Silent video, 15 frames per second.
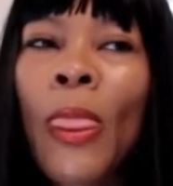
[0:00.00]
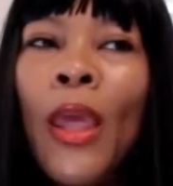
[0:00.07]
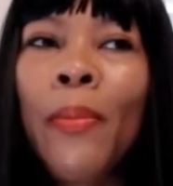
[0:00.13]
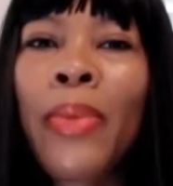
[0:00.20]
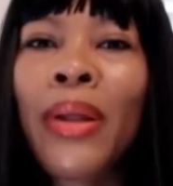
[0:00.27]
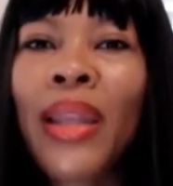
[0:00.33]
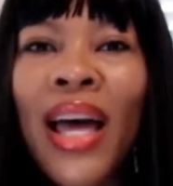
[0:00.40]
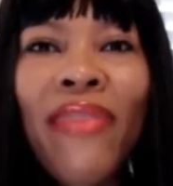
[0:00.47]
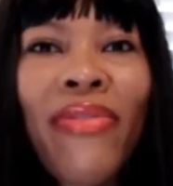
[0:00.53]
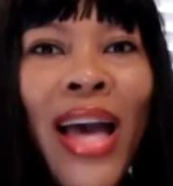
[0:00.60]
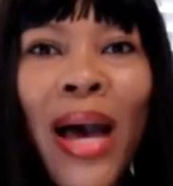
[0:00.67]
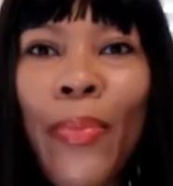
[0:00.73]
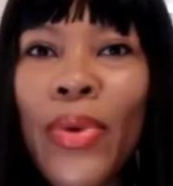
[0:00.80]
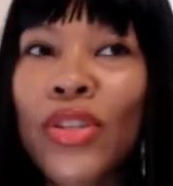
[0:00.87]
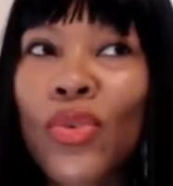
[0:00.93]
But life
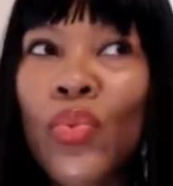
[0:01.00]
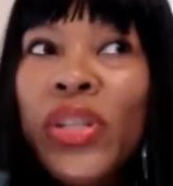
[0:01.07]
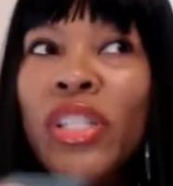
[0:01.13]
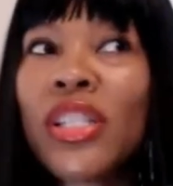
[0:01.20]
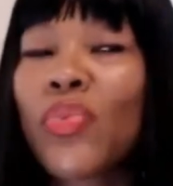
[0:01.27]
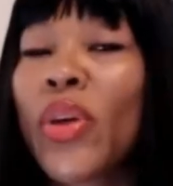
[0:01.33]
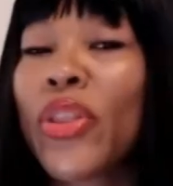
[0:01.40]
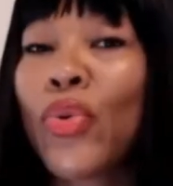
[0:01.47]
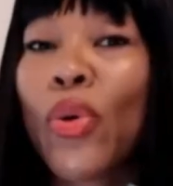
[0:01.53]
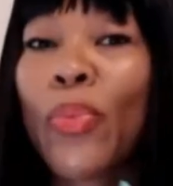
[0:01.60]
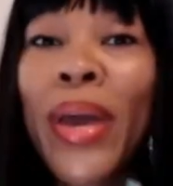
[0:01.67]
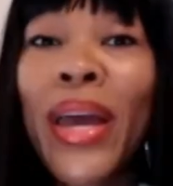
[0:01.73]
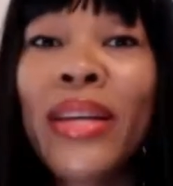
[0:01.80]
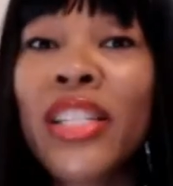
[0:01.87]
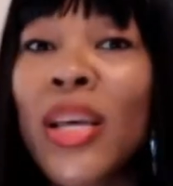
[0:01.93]
happens. We just went through a
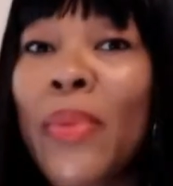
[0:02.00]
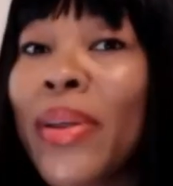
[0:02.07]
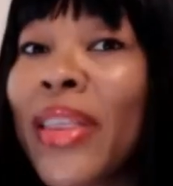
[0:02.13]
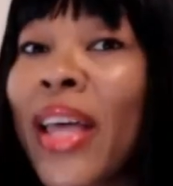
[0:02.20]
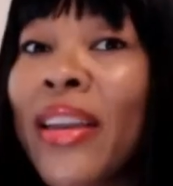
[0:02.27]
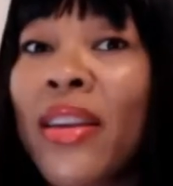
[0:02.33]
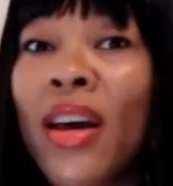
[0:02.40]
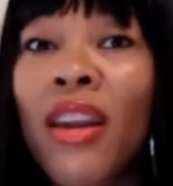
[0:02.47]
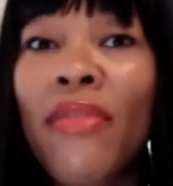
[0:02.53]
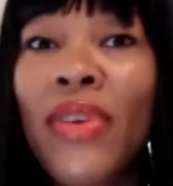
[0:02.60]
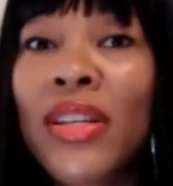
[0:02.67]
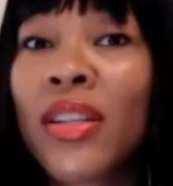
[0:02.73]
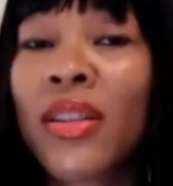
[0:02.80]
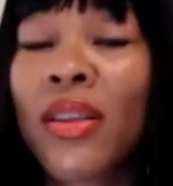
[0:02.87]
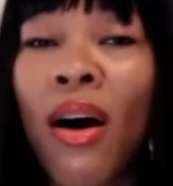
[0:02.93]
pandemic that none of
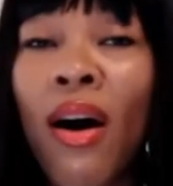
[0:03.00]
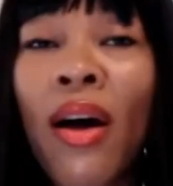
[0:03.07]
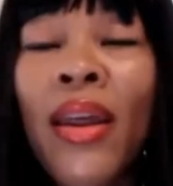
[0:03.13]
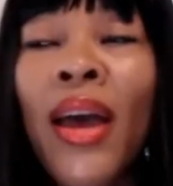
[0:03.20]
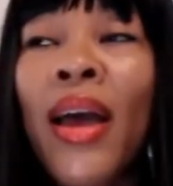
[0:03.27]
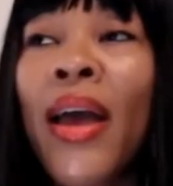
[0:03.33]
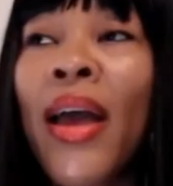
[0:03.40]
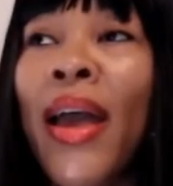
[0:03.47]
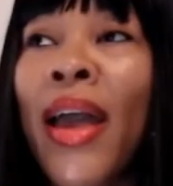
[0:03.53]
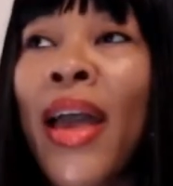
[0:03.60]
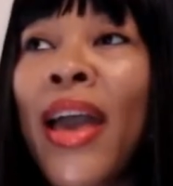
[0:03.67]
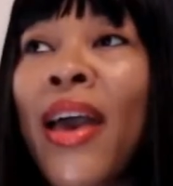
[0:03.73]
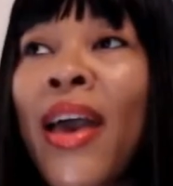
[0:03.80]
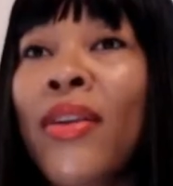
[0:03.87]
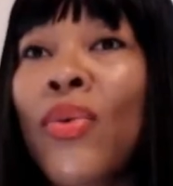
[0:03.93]
us thought.
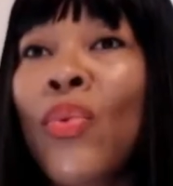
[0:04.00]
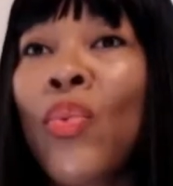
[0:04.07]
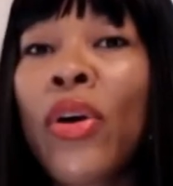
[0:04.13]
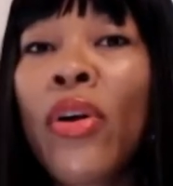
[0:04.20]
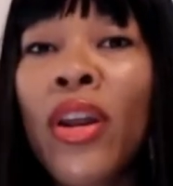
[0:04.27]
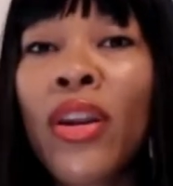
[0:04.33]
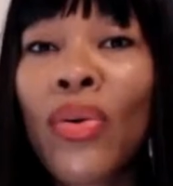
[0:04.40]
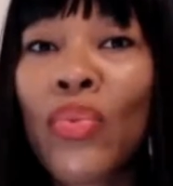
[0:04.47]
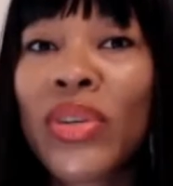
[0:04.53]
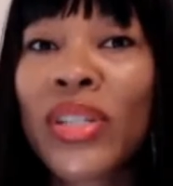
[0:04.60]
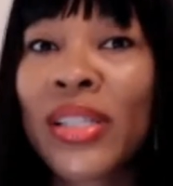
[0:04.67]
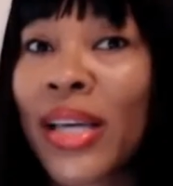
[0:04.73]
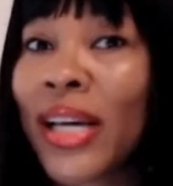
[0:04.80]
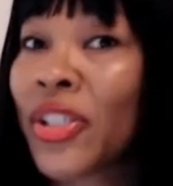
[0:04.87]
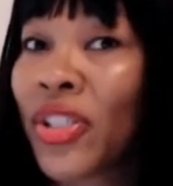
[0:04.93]
And we're in a
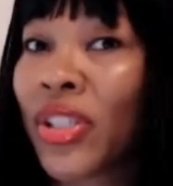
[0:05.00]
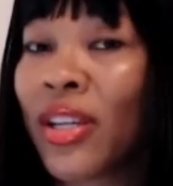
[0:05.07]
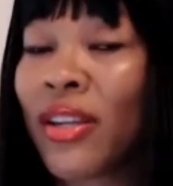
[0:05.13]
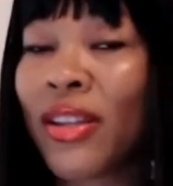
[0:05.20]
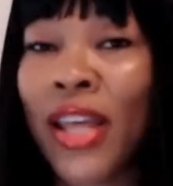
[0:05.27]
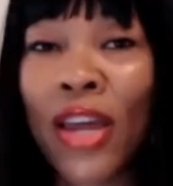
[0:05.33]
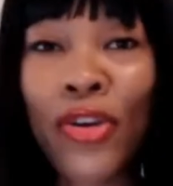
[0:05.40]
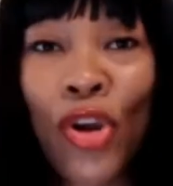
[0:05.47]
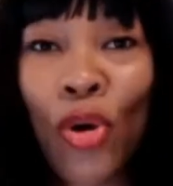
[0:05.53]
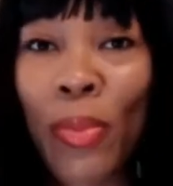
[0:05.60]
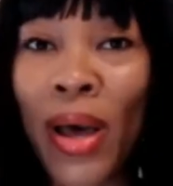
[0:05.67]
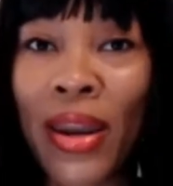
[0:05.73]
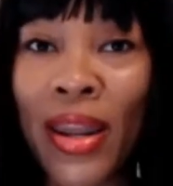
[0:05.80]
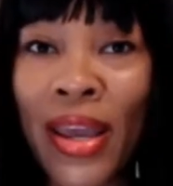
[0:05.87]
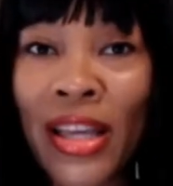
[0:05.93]
recession that
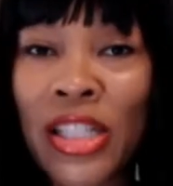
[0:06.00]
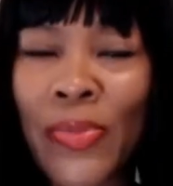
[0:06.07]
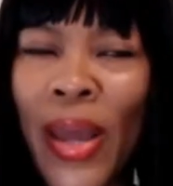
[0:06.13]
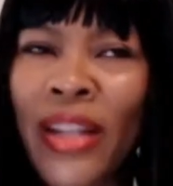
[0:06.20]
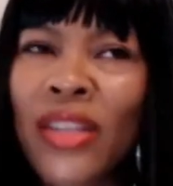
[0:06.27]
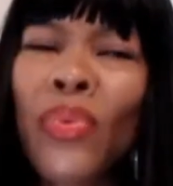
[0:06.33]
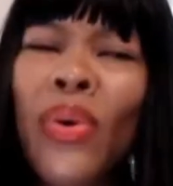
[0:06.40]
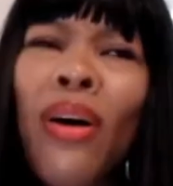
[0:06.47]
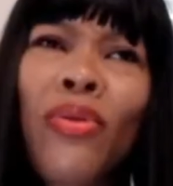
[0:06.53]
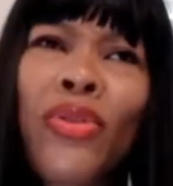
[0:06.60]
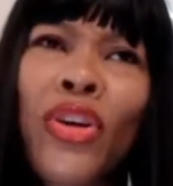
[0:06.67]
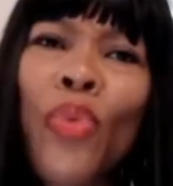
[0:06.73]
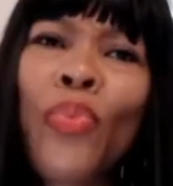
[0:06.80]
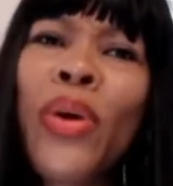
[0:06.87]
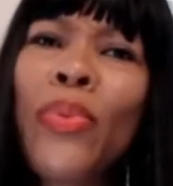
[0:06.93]
nobody expected. Well,
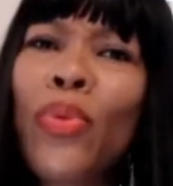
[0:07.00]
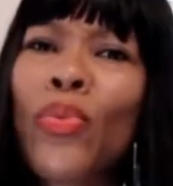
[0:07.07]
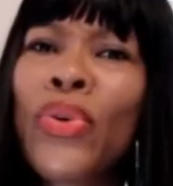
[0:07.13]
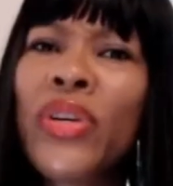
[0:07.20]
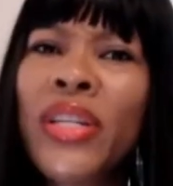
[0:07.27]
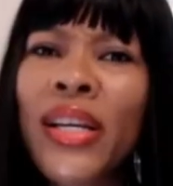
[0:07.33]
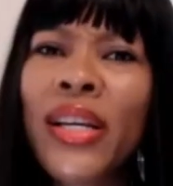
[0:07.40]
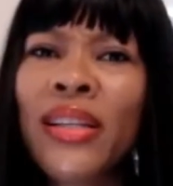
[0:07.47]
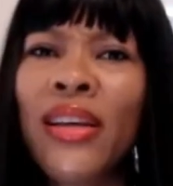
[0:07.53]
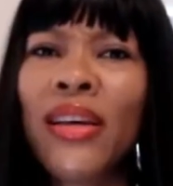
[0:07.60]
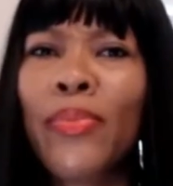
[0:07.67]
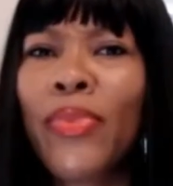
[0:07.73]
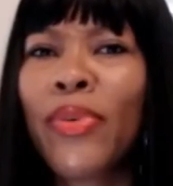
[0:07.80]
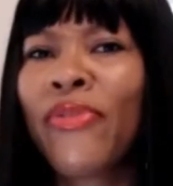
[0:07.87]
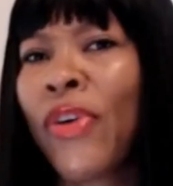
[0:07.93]
you know, people predicted
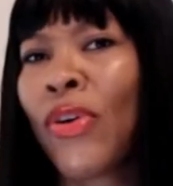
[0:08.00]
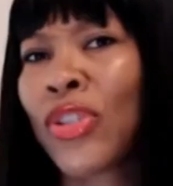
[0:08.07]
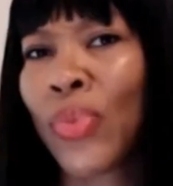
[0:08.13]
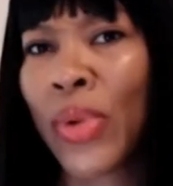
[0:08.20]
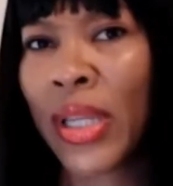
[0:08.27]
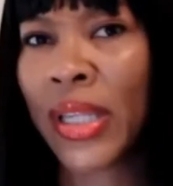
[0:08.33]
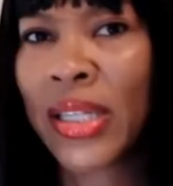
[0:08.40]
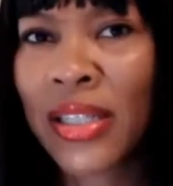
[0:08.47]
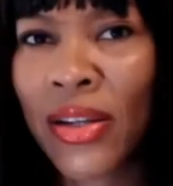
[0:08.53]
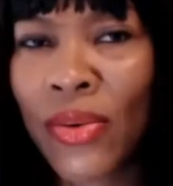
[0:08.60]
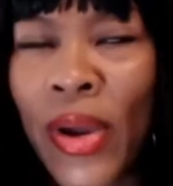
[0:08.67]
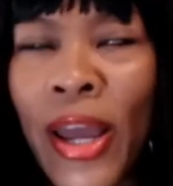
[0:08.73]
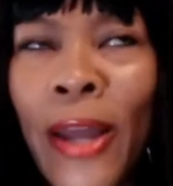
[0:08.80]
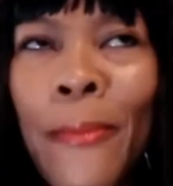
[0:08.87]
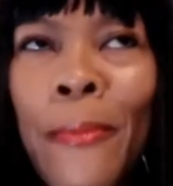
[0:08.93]
it, but folks weren't listening,
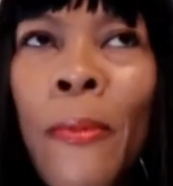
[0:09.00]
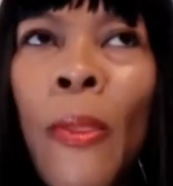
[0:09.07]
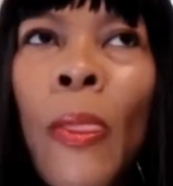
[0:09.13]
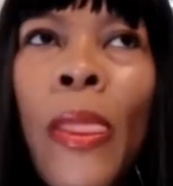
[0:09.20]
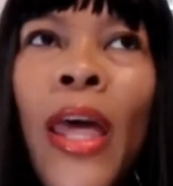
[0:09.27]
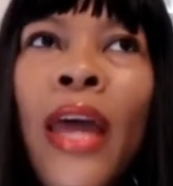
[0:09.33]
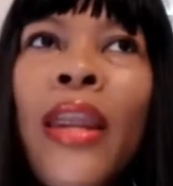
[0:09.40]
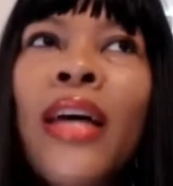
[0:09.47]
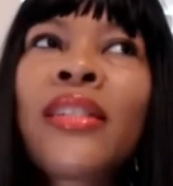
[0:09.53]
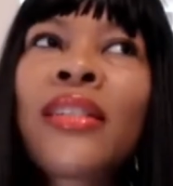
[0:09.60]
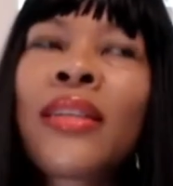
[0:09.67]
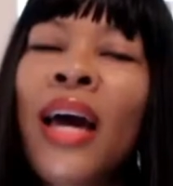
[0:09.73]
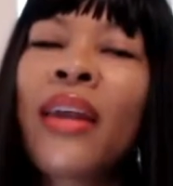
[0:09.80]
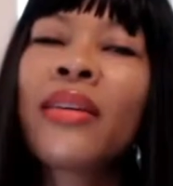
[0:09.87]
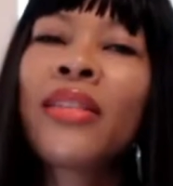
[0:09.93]
right? Mm-hmm. And that's
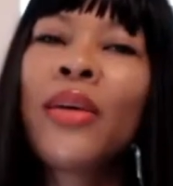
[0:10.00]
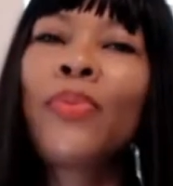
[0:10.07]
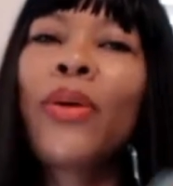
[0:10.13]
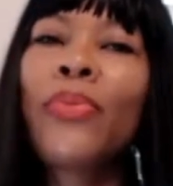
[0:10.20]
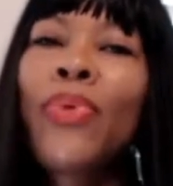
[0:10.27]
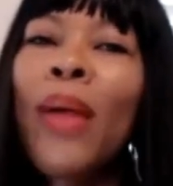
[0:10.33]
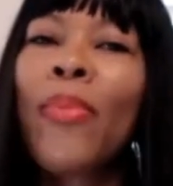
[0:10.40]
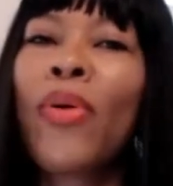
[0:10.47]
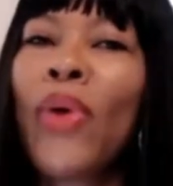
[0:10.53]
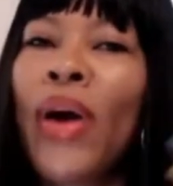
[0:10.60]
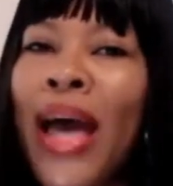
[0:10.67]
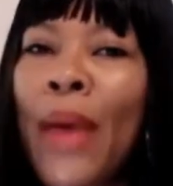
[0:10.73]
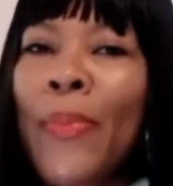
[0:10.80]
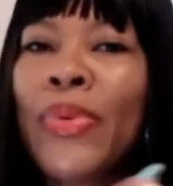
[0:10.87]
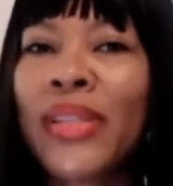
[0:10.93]
kind of typically probably what
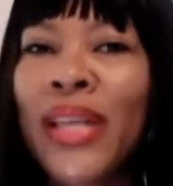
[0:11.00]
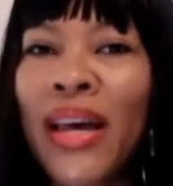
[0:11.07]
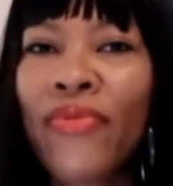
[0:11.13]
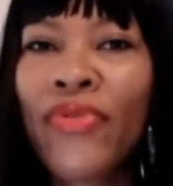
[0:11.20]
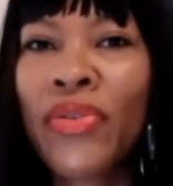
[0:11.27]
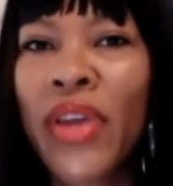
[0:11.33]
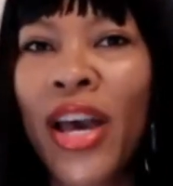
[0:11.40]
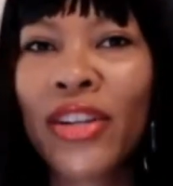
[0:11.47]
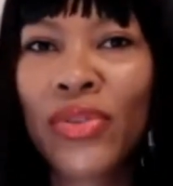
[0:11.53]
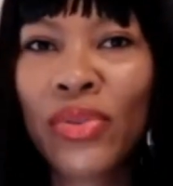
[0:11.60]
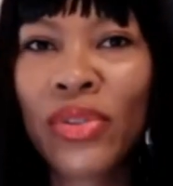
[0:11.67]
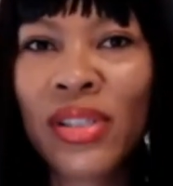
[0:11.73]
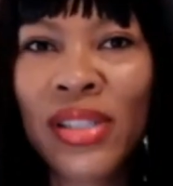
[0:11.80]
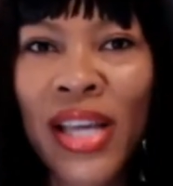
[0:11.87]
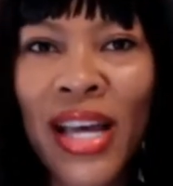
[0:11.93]
happens after natural
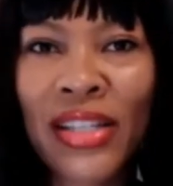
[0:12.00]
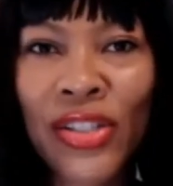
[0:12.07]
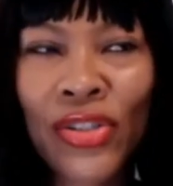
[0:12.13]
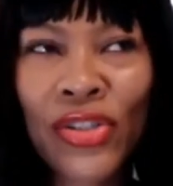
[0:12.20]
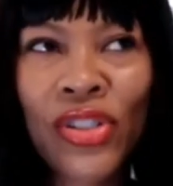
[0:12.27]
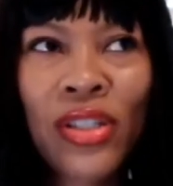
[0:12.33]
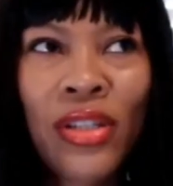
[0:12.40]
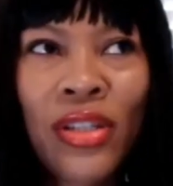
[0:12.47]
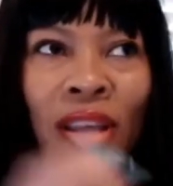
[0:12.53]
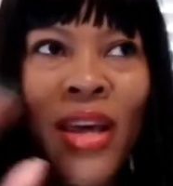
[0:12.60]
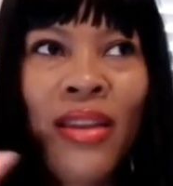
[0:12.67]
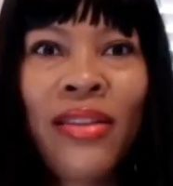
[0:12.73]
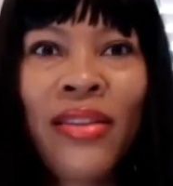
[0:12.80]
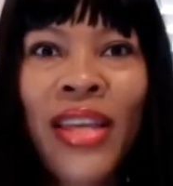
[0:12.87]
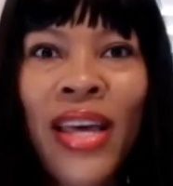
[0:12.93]
disasters and
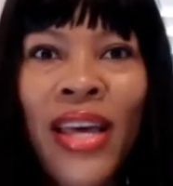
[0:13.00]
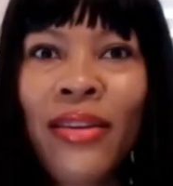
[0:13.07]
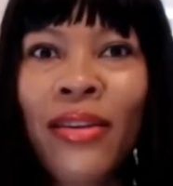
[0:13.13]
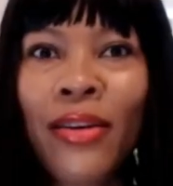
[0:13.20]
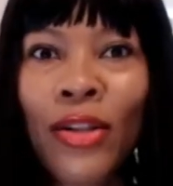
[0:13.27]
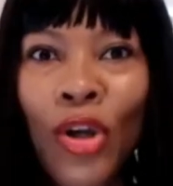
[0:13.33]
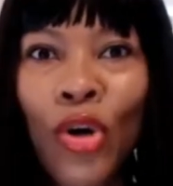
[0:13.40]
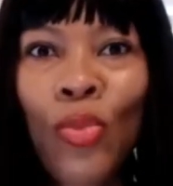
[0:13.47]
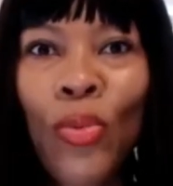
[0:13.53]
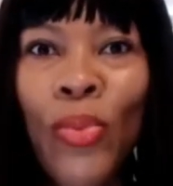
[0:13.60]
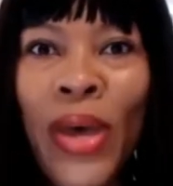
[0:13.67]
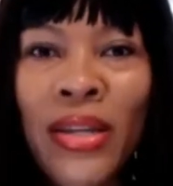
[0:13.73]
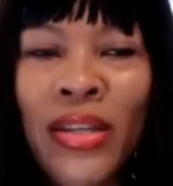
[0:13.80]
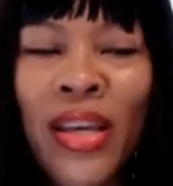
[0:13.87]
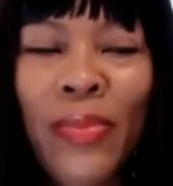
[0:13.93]
that that global
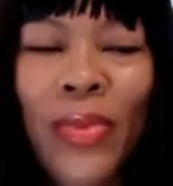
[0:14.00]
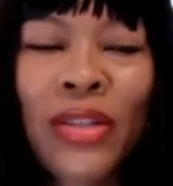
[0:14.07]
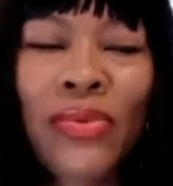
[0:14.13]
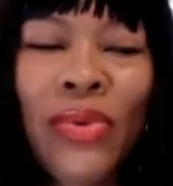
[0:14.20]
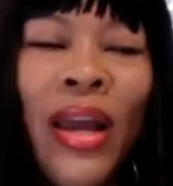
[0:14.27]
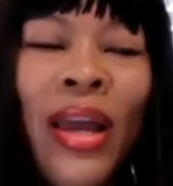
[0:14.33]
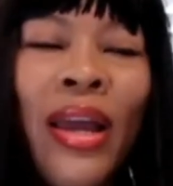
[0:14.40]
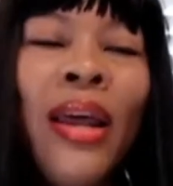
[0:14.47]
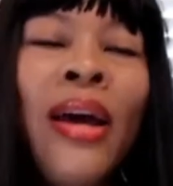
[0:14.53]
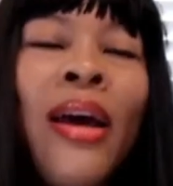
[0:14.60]
pandemics, right?